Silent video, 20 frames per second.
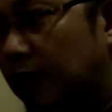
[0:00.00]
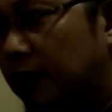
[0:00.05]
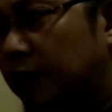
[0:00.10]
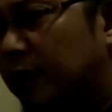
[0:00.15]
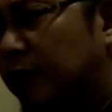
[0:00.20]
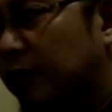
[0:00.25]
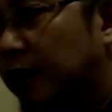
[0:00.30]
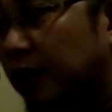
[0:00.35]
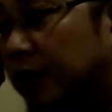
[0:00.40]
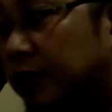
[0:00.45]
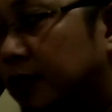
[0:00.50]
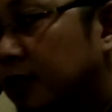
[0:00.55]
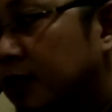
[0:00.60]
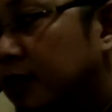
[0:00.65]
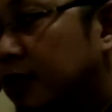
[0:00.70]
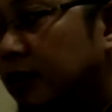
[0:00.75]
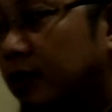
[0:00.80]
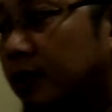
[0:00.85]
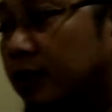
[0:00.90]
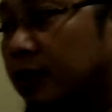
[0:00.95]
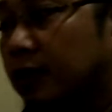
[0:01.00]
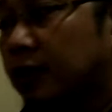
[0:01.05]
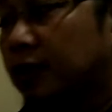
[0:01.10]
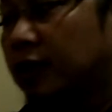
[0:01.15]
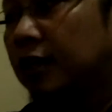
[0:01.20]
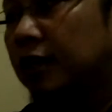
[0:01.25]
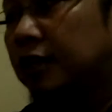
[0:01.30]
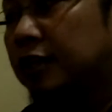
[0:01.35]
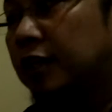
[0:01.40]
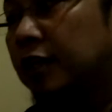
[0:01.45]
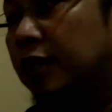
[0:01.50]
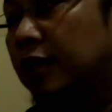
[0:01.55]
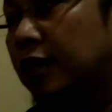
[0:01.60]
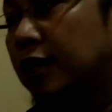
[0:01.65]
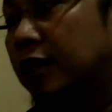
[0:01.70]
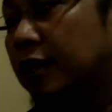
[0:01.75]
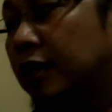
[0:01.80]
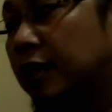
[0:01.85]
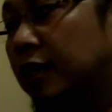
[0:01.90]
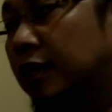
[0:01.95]
Introduction:
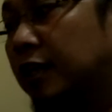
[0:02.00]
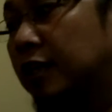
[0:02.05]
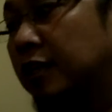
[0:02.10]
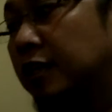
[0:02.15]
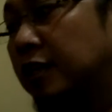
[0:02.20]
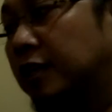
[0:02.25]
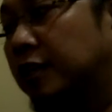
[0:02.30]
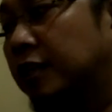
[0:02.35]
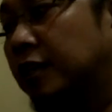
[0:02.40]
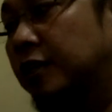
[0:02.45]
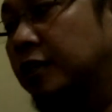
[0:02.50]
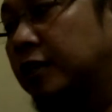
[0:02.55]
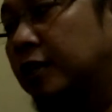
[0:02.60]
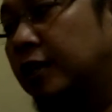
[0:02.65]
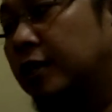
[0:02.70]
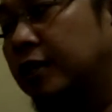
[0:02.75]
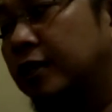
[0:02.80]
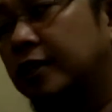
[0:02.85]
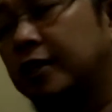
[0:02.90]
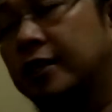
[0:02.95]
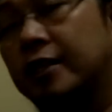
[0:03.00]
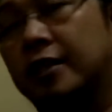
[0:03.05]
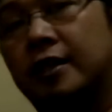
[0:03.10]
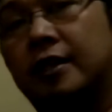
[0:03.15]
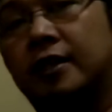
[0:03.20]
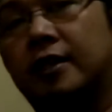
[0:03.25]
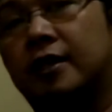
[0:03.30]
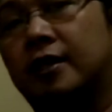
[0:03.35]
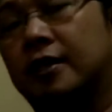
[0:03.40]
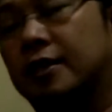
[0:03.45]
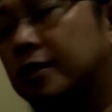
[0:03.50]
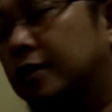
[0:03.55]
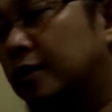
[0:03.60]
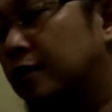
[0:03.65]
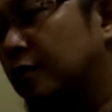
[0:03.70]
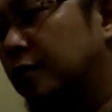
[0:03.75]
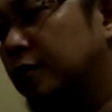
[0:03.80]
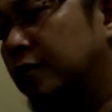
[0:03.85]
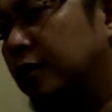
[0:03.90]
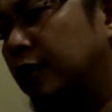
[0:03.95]
electrical energy is essential in the
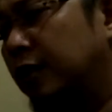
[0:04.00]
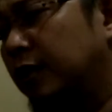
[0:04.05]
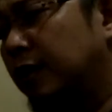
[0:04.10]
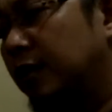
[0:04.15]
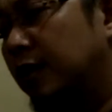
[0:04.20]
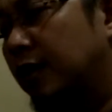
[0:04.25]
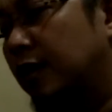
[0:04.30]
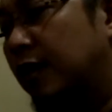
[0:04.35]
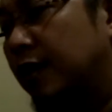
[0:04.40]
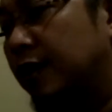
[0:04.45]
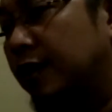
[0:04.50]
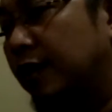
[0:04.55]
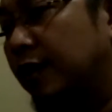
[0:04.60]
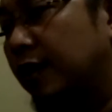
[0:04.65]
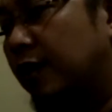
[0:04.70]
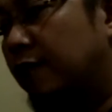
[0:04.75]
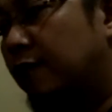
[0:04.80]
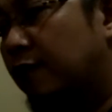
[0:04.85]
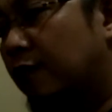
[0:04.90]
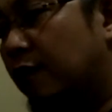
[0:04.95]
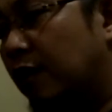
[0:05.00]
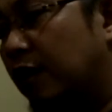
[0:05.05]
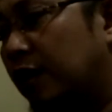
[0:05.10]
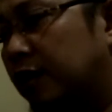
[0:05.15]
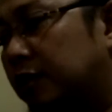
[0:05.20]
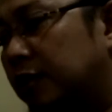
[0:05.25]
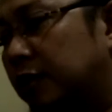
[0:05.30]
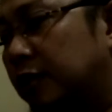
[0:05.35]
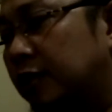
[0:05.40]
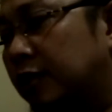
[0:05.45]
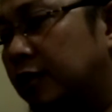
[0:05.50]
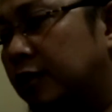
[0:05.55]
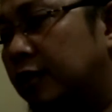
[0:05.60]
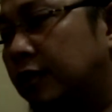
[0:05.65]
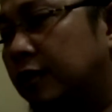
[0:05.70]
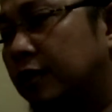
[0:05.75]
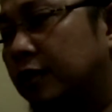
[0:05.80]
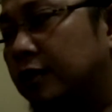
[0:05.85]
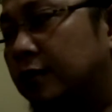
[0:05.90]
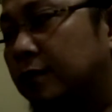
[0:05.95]
country. The need for
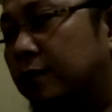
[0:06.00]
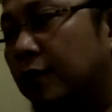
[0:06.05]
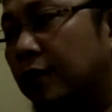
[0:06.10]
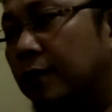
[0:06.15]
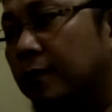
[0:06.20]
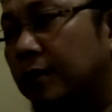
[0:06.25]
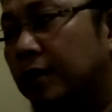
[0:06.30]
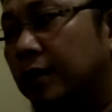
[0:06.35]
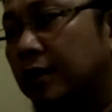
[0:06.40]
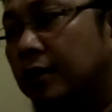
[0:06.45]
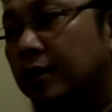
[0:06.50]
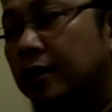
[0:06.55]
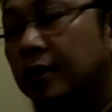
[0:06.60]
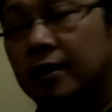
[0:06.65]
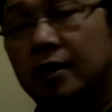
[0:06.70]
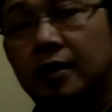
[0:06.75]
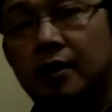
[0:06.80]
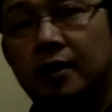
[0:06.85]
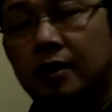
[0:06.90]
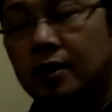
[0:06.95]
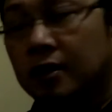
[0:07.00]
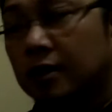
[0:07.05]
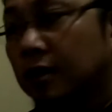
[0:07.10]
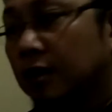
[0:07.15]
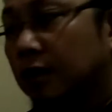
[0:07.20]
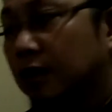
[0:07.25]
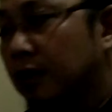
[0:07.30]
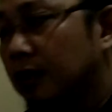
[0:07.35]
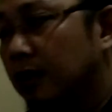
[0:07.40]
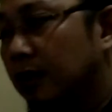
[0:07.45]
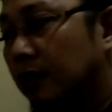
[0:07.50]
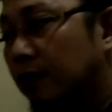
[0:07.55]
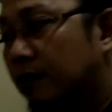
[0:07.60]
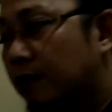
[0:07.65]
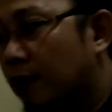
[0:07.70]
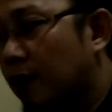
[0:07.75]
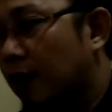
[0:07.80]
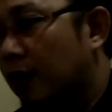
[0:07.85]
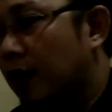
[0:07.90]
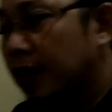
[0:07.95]
electricity is primary
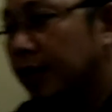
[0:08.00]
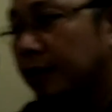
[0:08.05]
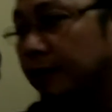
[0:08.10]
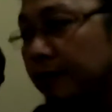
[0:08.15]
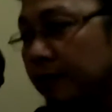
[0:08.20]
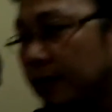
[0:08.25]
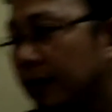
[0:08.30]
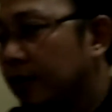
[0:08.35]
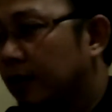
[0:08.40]
for life.